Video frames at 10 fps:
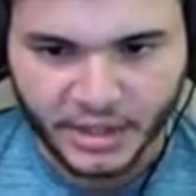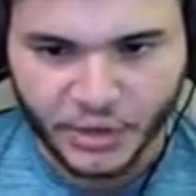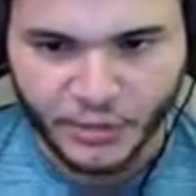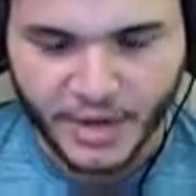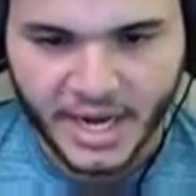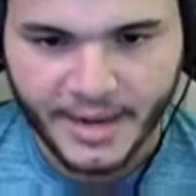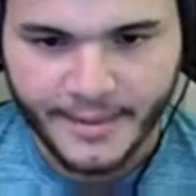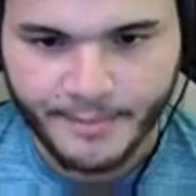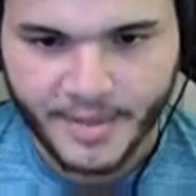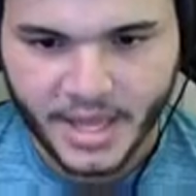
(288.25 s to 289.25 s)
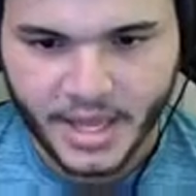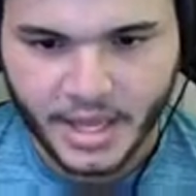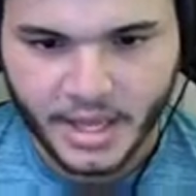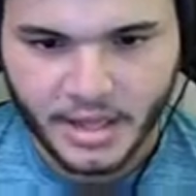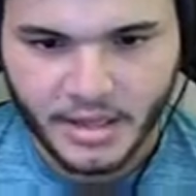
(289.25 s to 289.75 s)
Green,
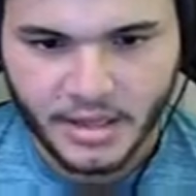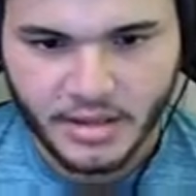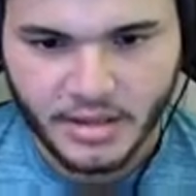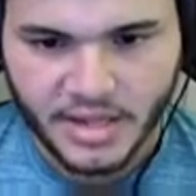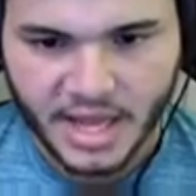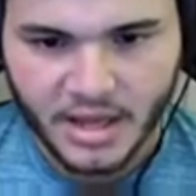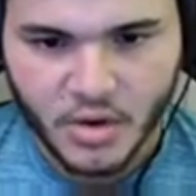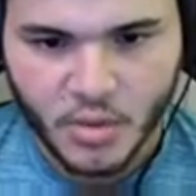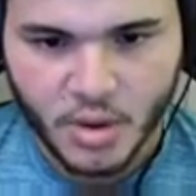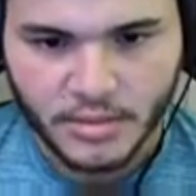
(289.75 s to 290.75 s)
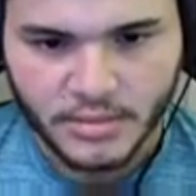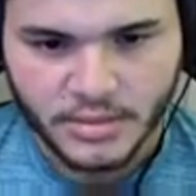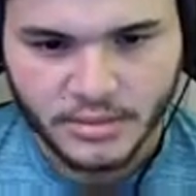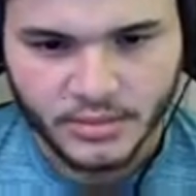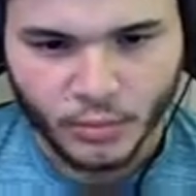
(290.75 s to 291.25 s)
pink, yellow,
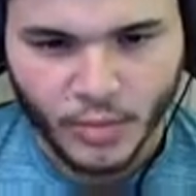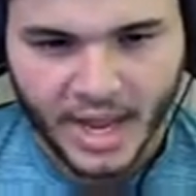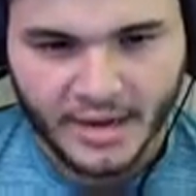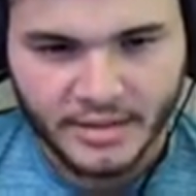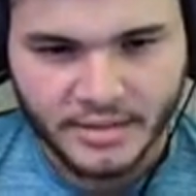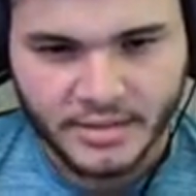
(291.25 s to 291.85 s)
red?